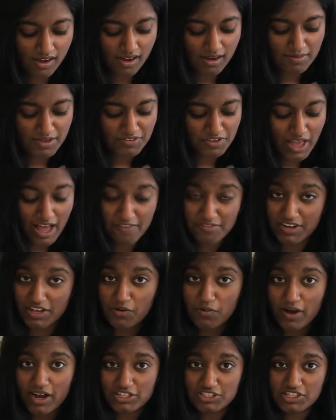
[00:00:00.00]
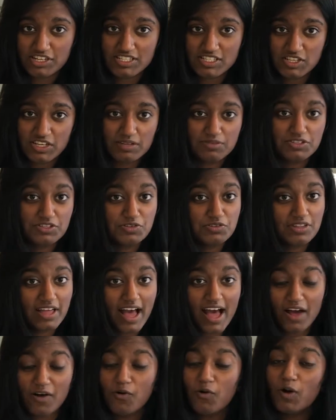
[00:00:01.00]
If you have any questions, you can do
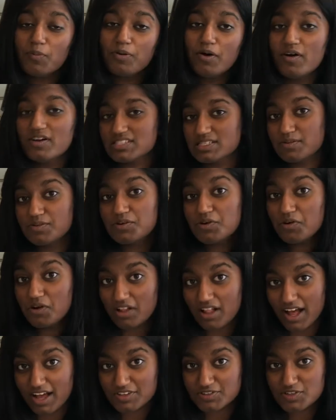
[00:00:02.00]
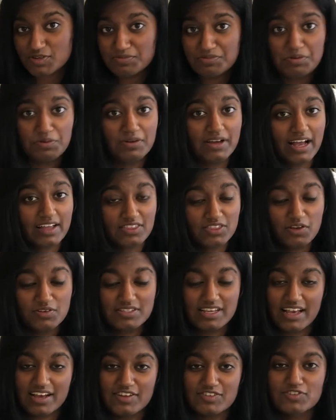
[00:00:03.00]
that or post them on Google Classroom and we will get those
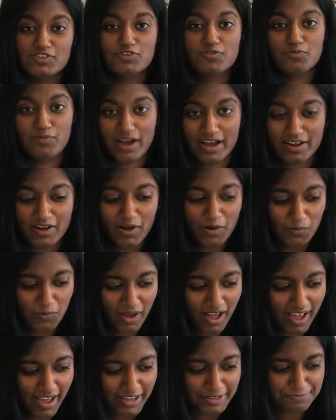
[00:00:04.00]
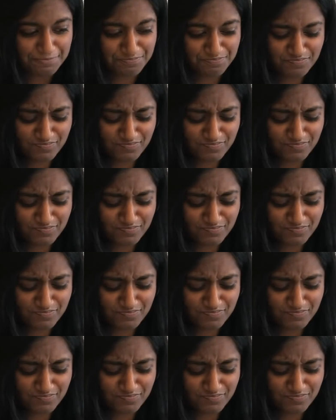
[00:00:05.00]
answered right away.